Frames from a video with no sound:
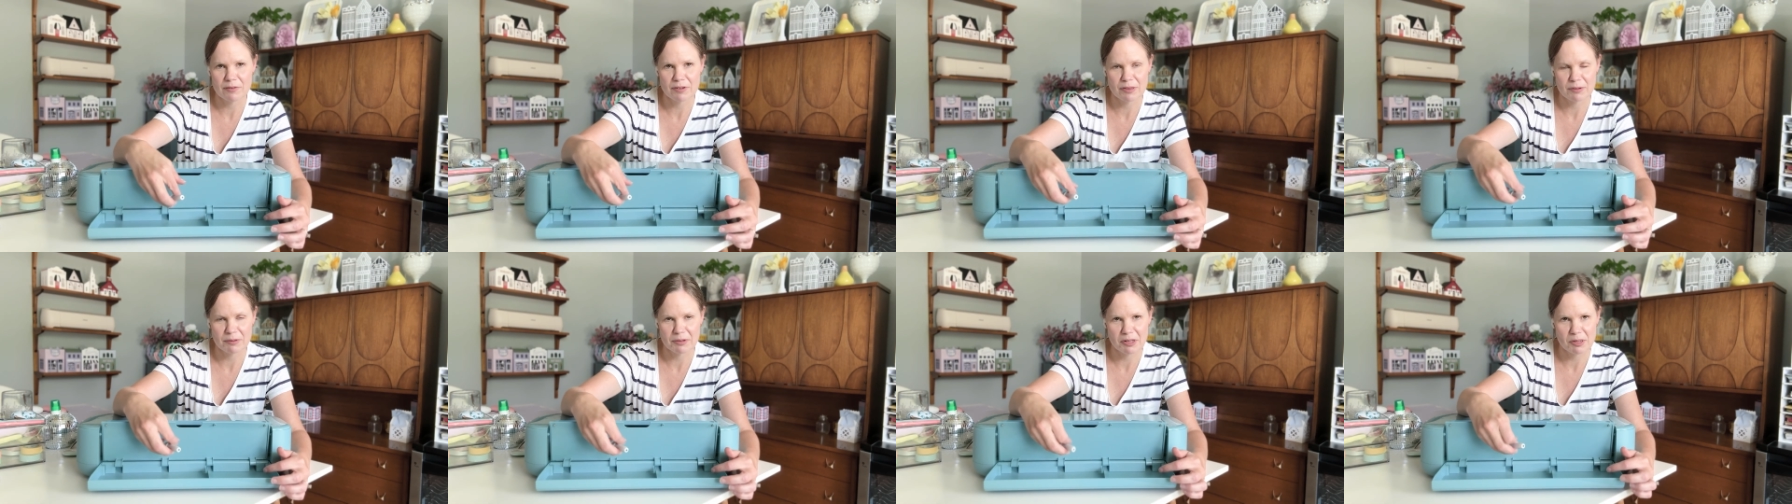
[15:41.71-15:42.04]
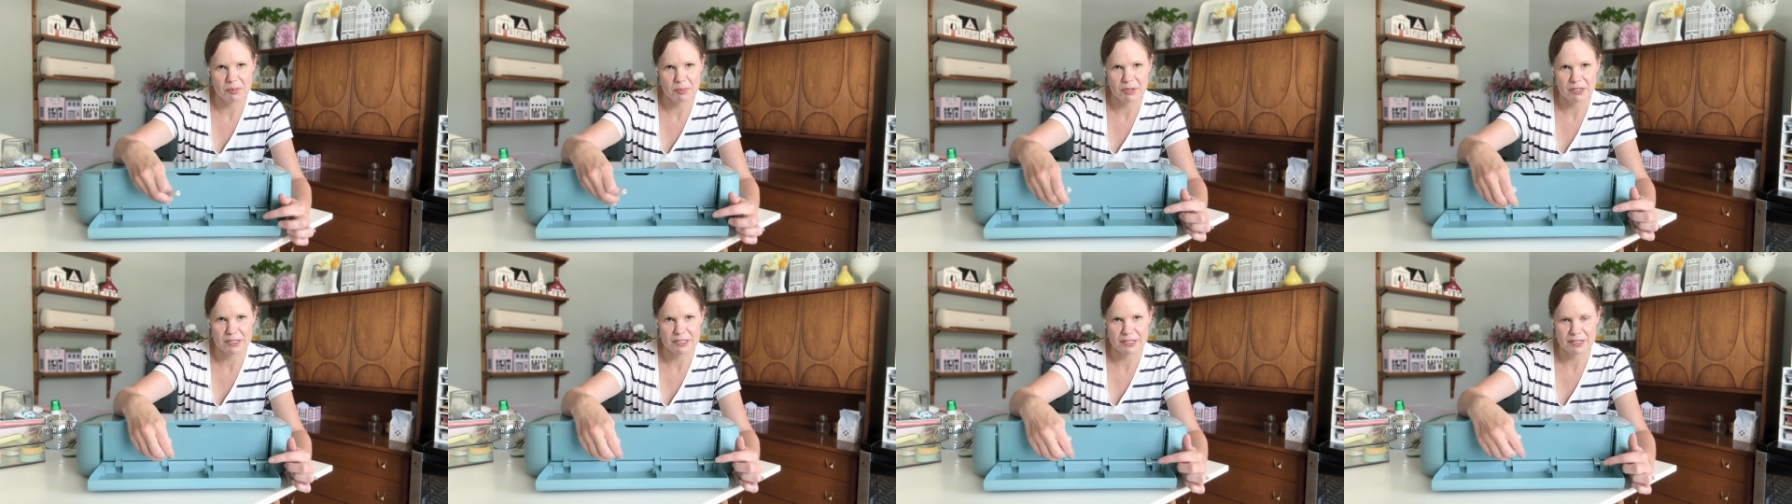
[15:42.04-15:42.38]
a
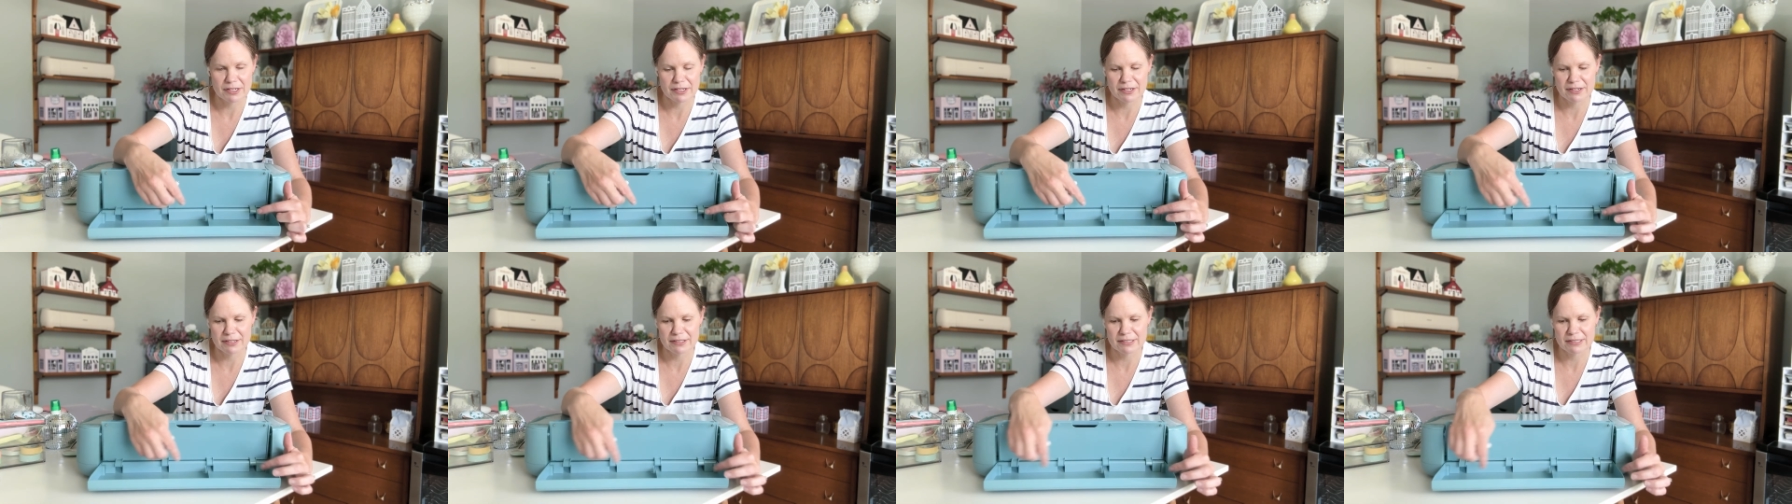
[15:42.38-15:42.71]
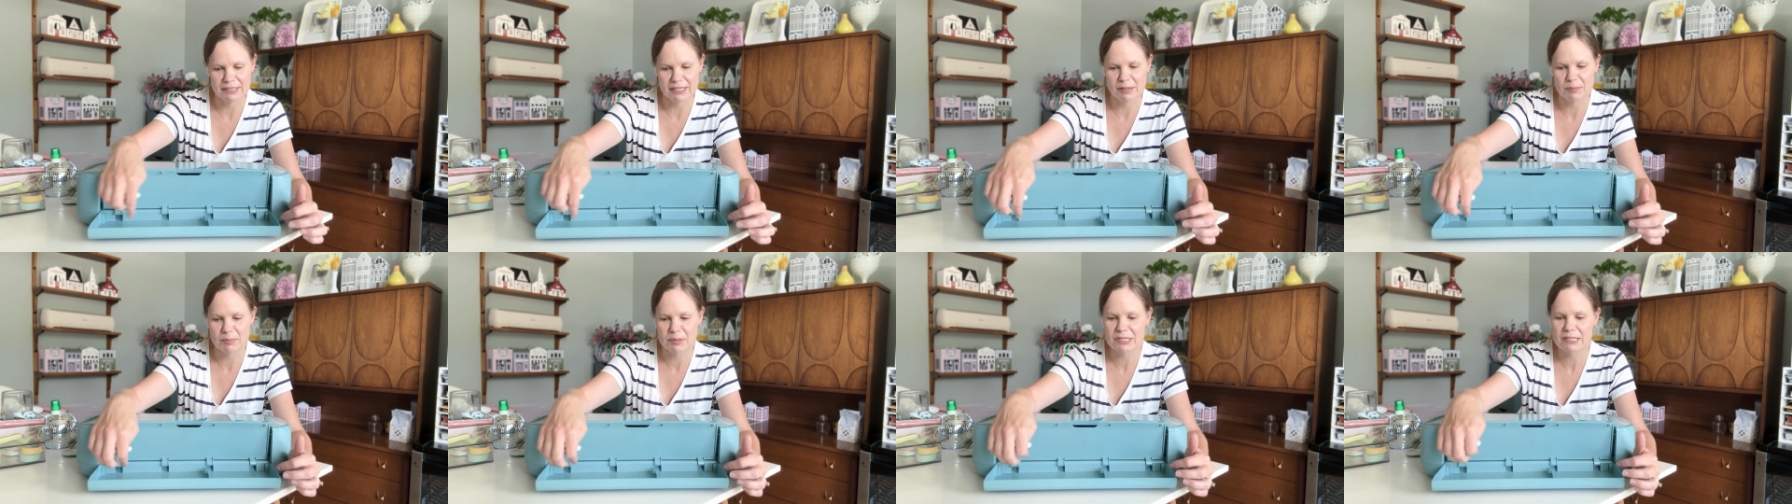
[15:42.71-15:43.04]
3D printer to
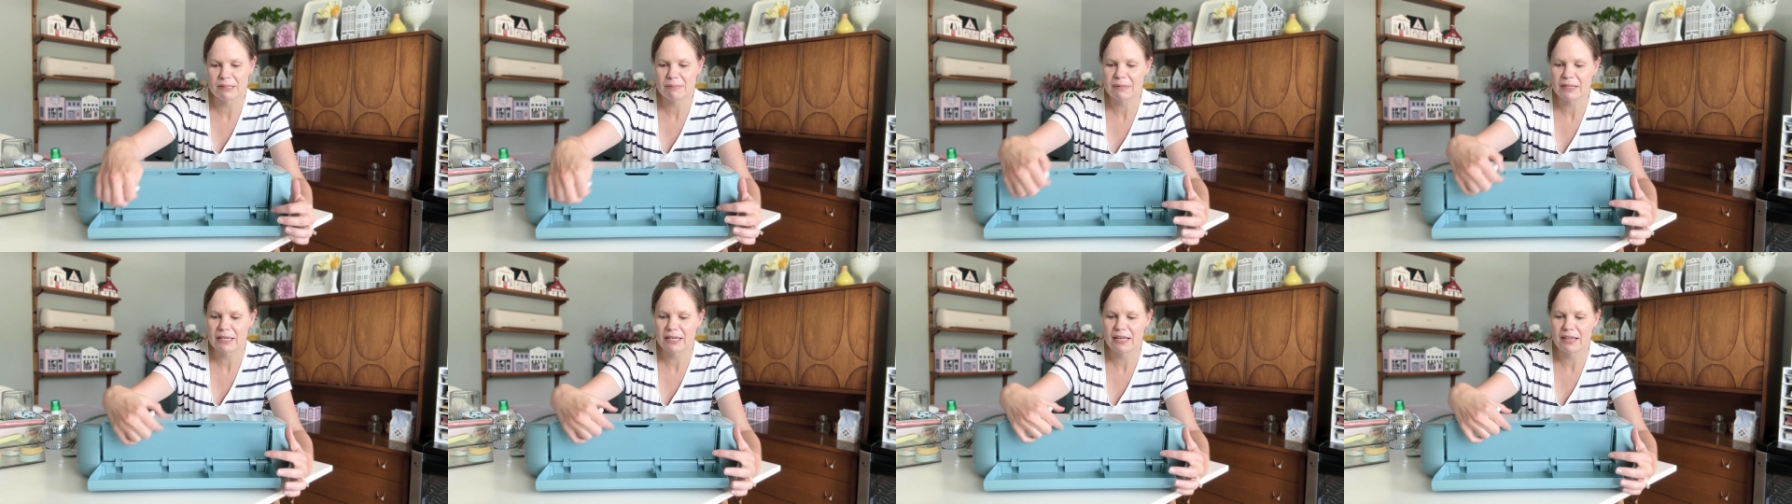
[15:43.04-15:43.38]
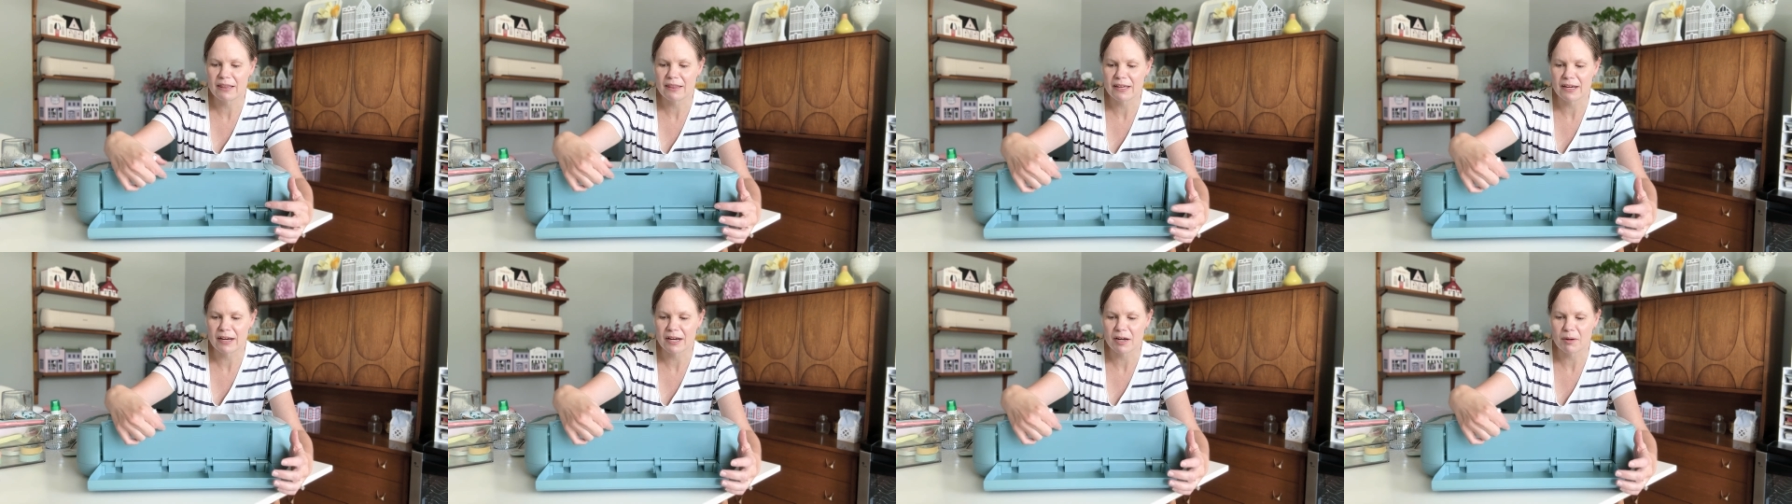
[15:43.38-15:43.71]
like put something in
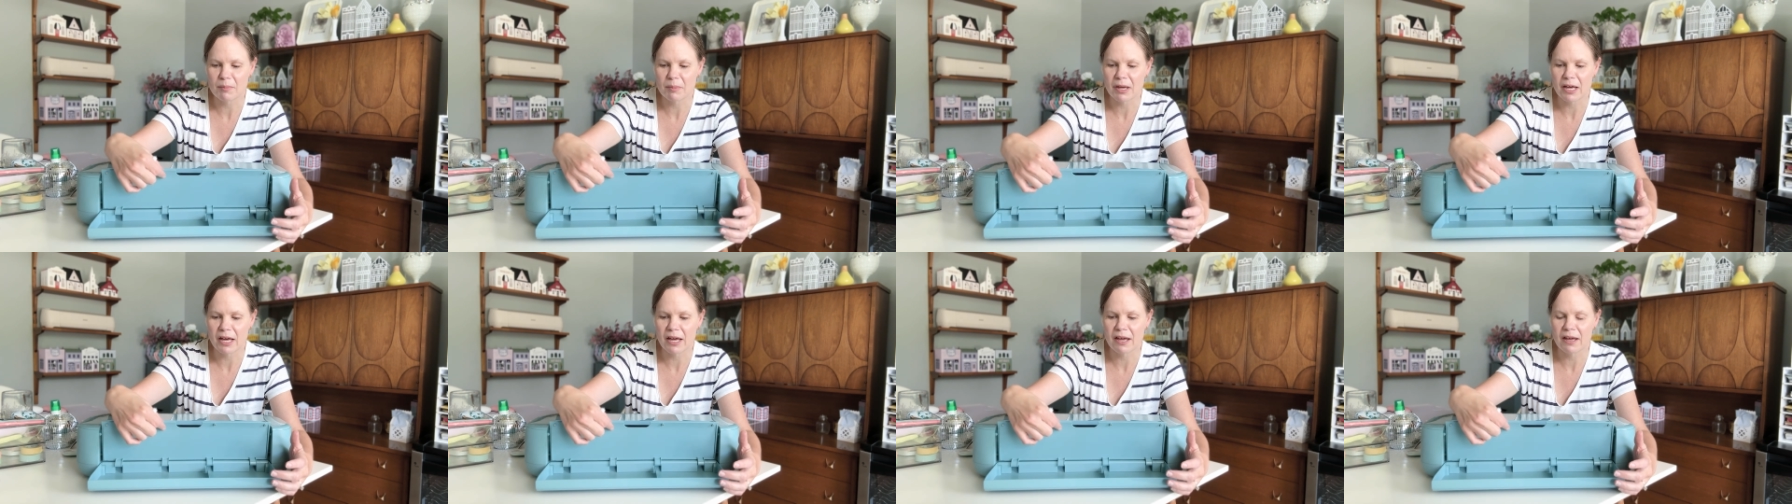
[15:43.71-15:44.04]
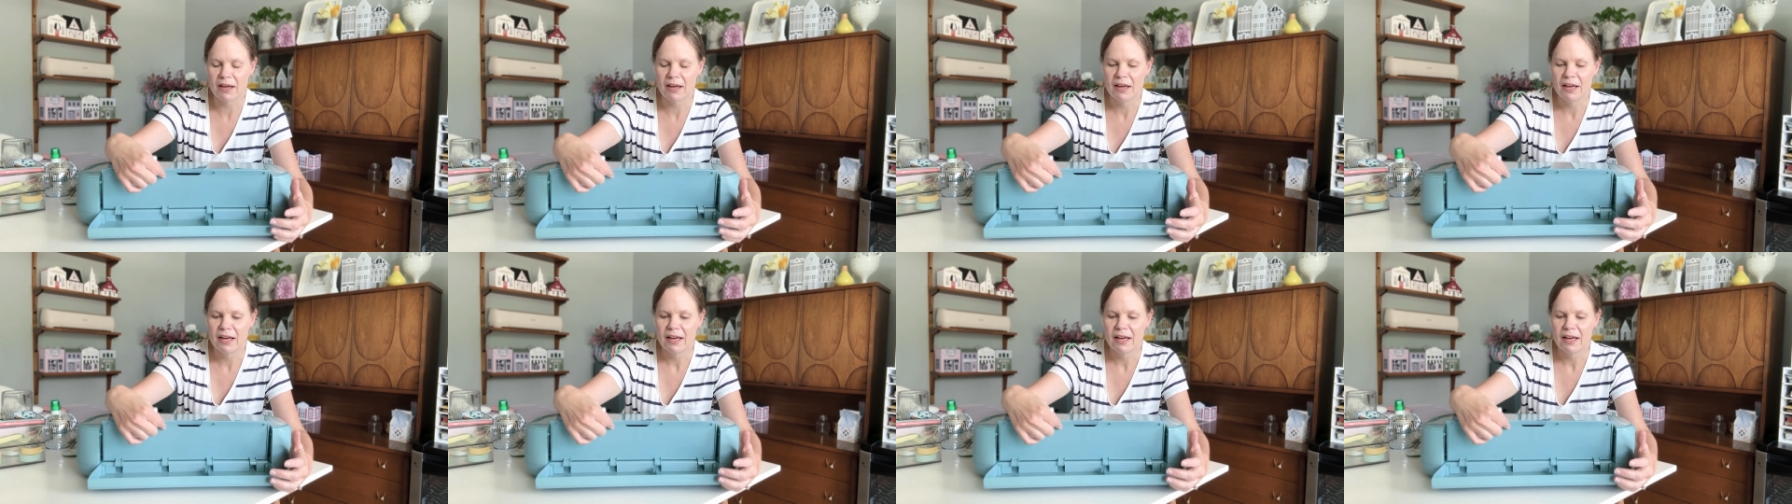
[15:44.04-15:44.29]
there, but